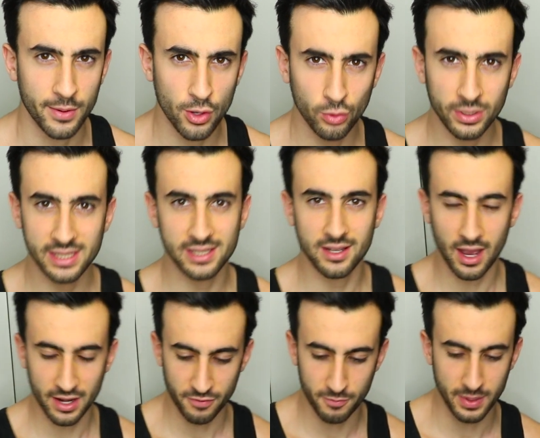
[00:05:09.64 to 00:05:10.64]
We all need to
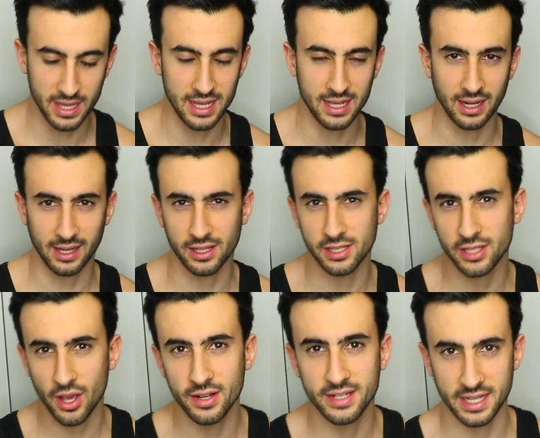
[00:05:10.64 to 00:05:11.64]
kind of be like a
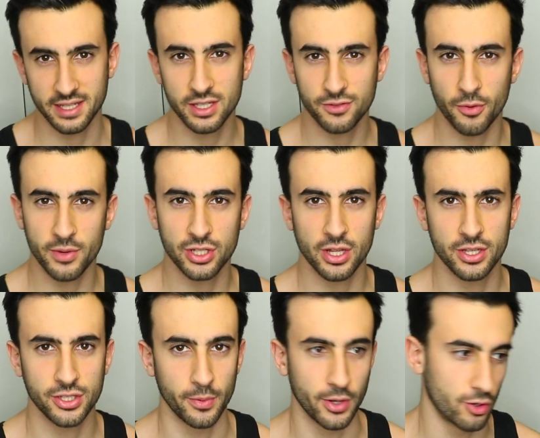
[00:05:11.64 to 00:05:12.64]
certain distance from each other
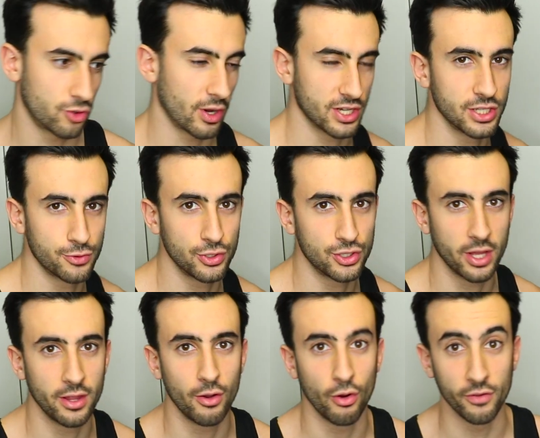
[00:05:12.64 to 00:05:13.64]
so we don't crash into each
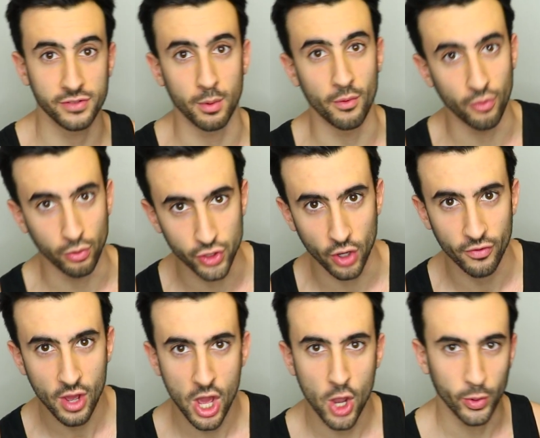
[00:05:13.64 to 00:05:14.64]
other, or if someone falls
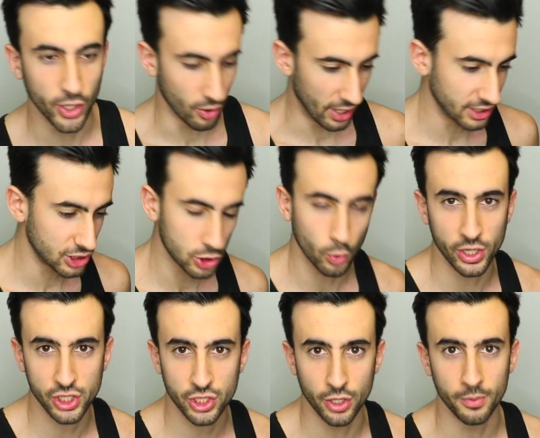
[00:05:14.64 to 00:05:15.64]
off, we don't like
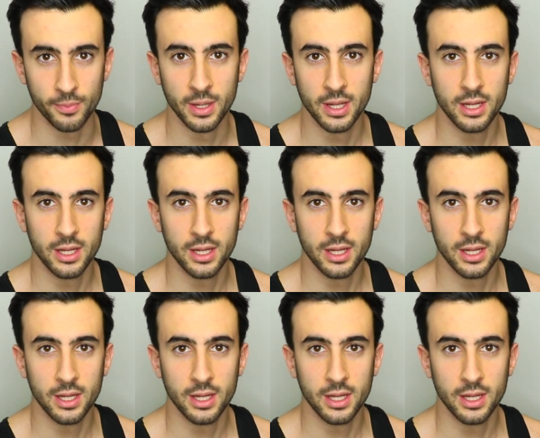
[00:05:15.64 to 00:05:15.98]
squish them,